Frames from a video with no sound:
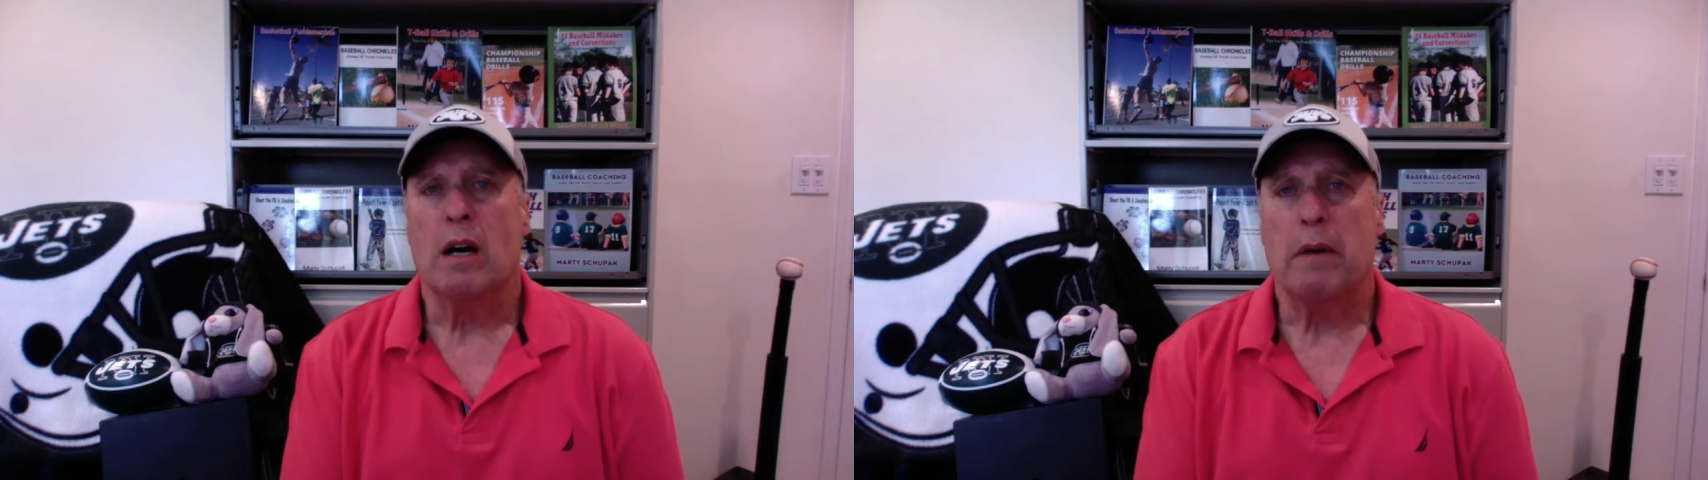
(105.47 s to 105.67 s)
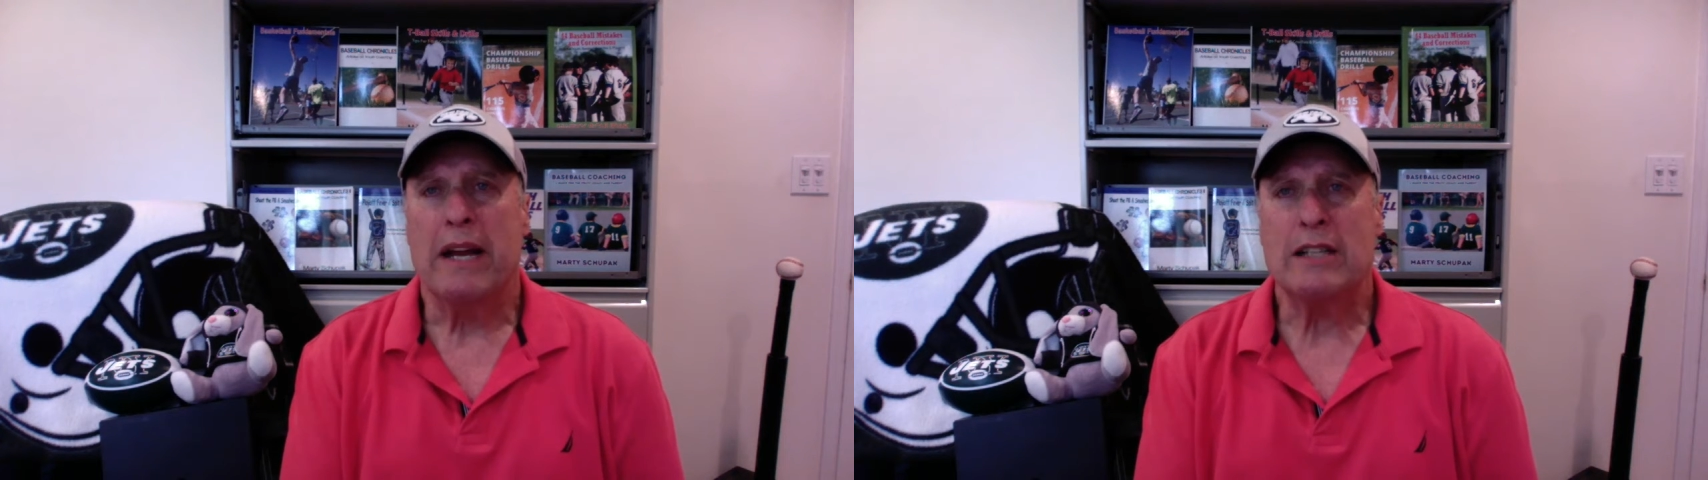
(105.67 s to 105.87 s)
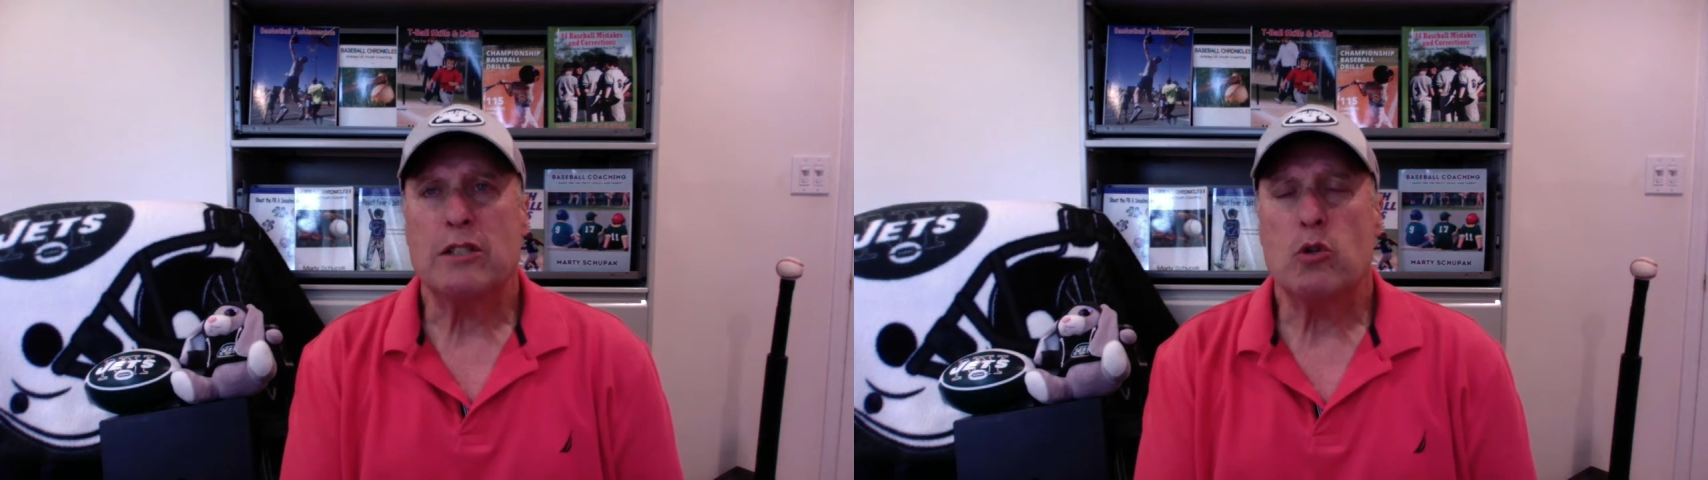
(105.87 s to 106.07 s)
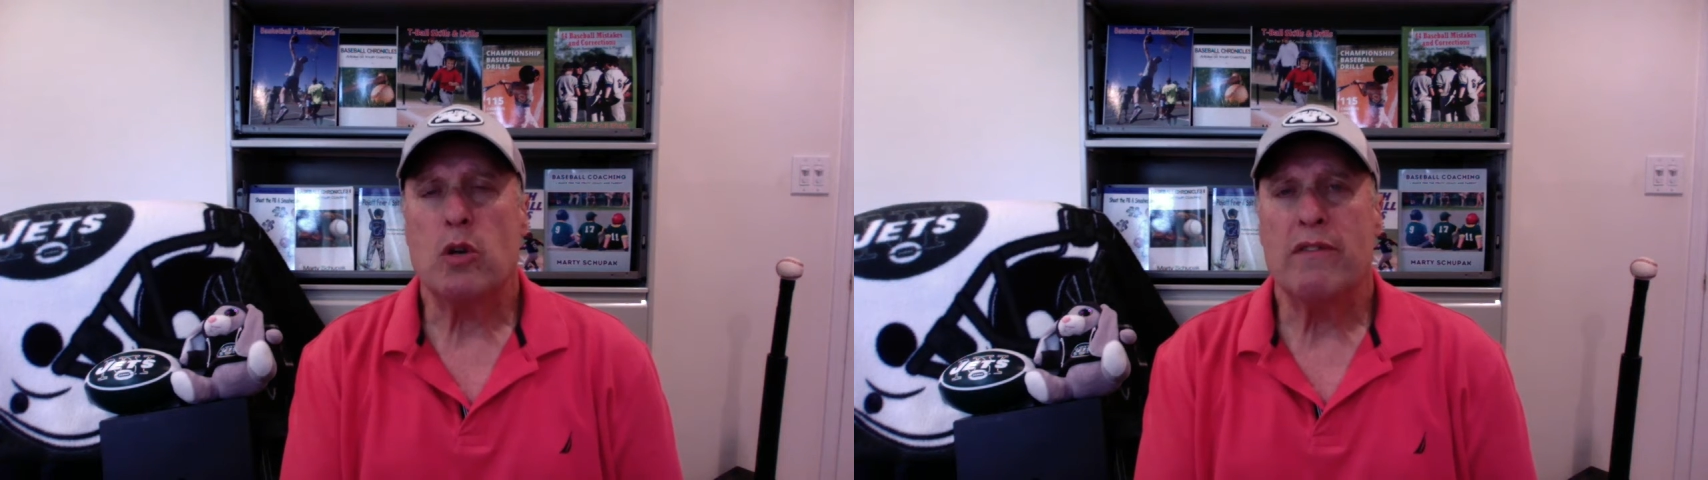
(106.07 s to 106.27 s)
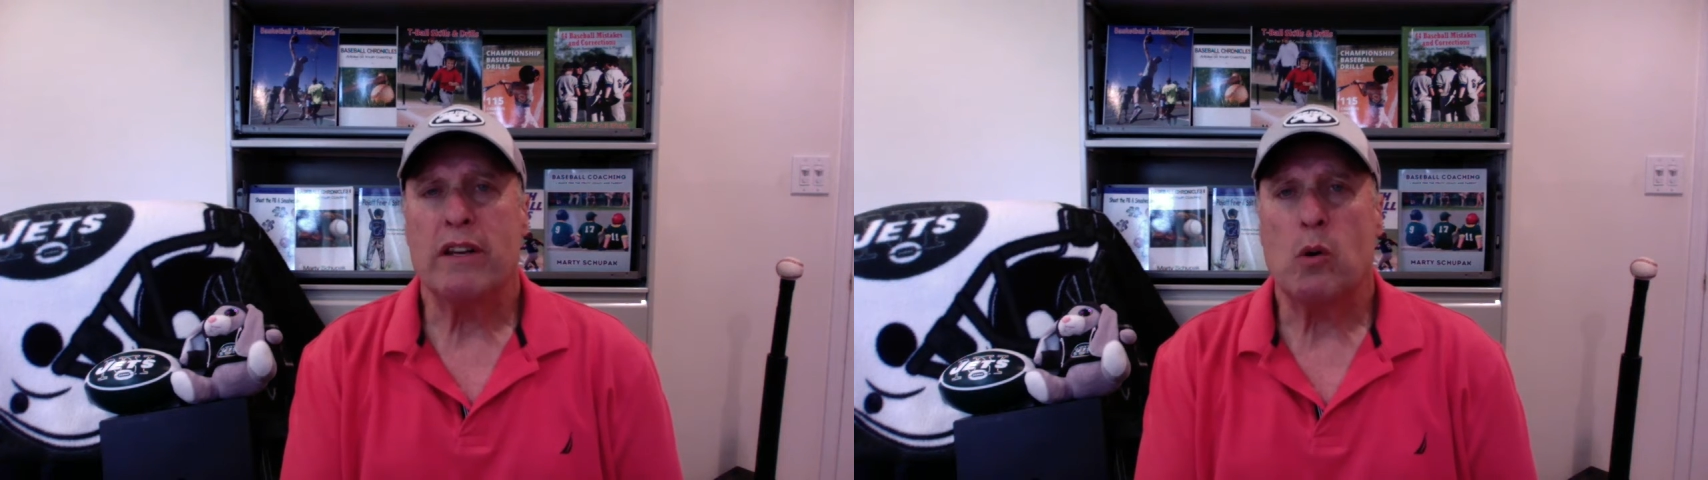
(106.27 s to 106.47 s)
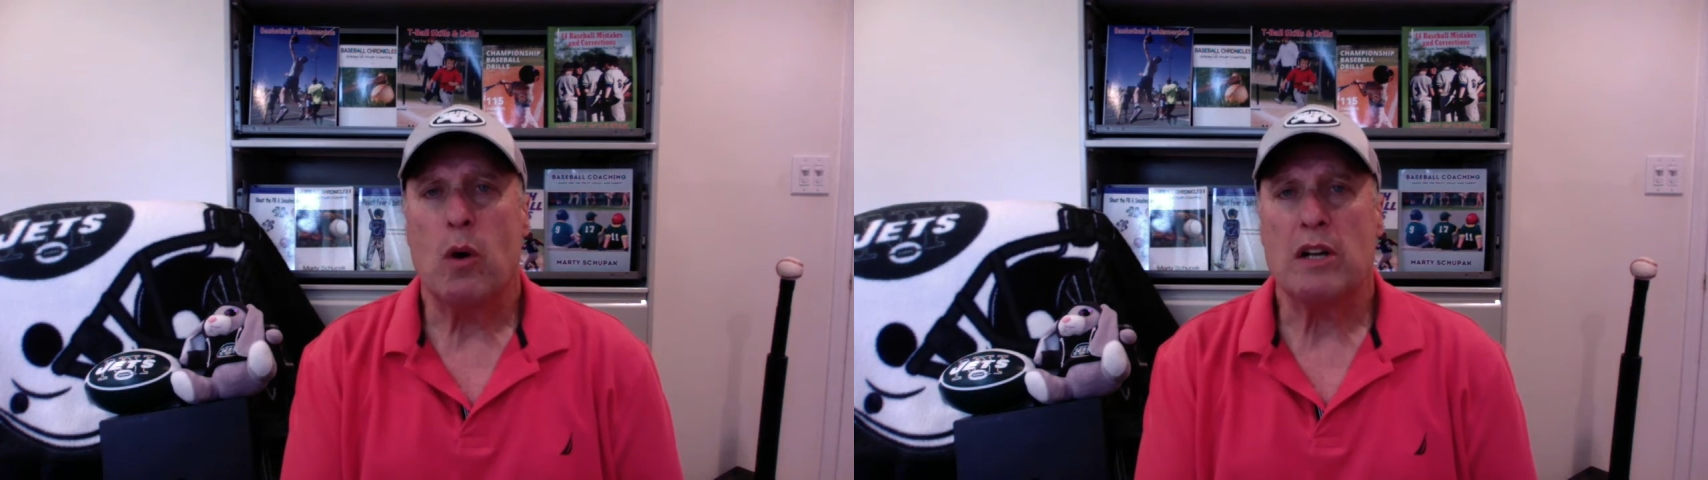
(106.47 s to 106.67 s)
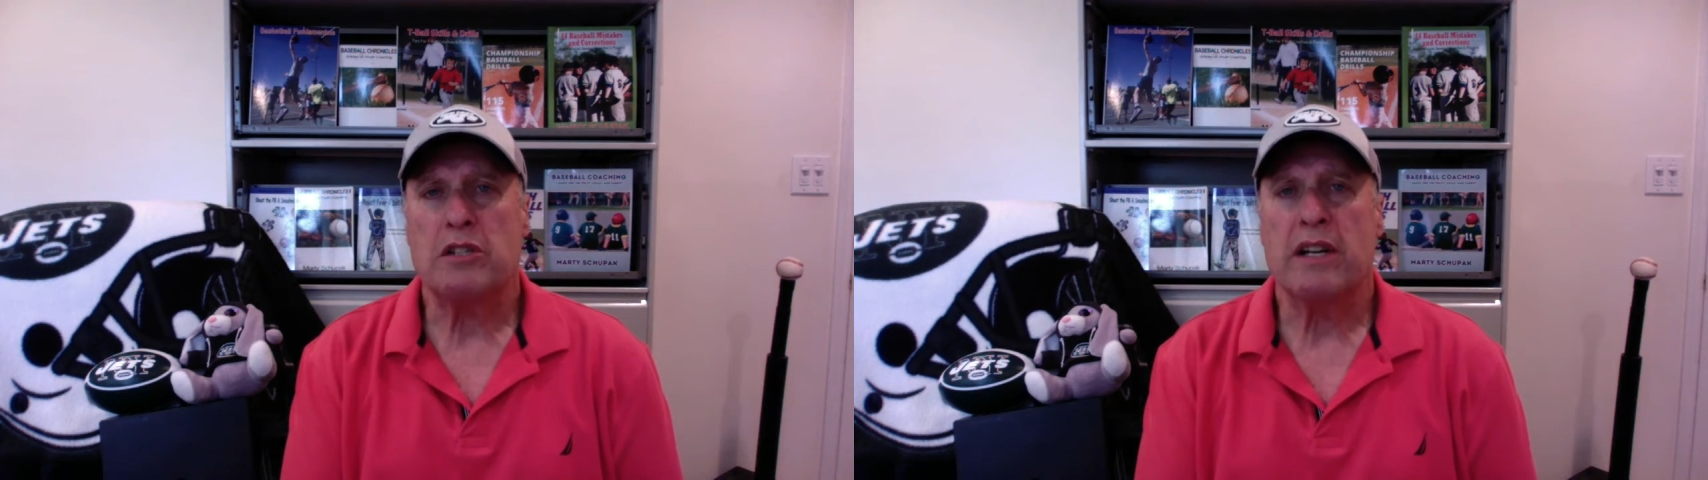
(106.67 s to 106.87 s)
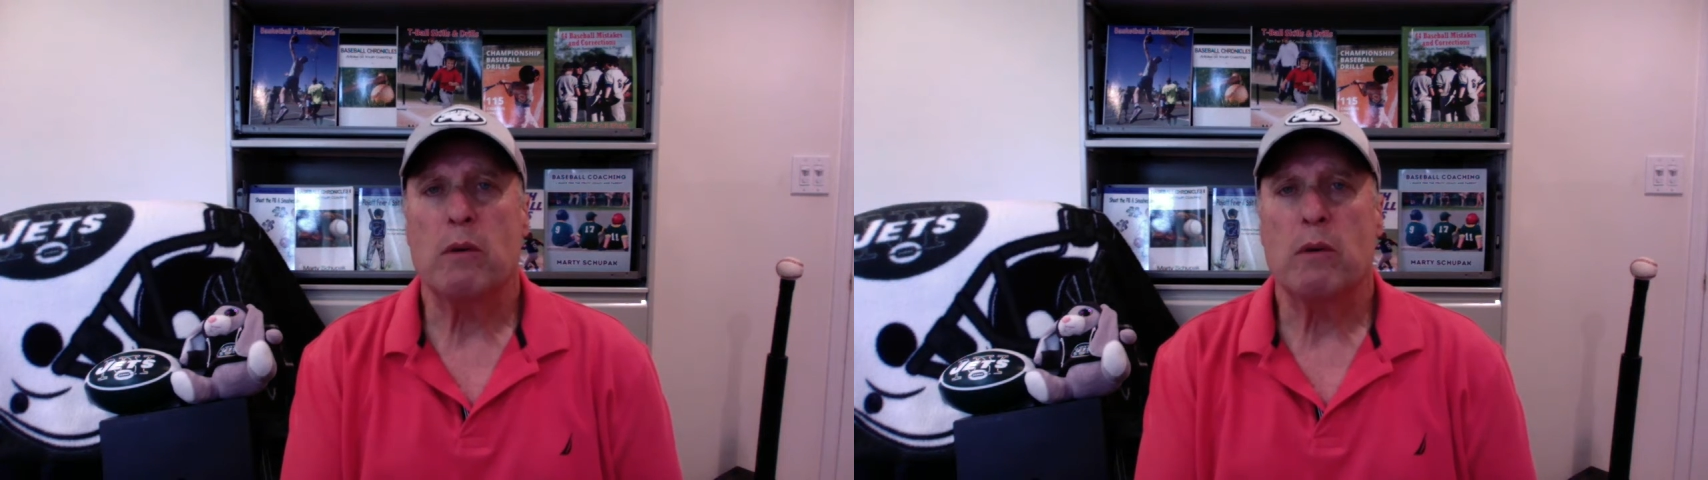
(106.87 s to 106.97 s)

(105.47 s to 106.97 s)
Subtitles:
But here's a trivia question,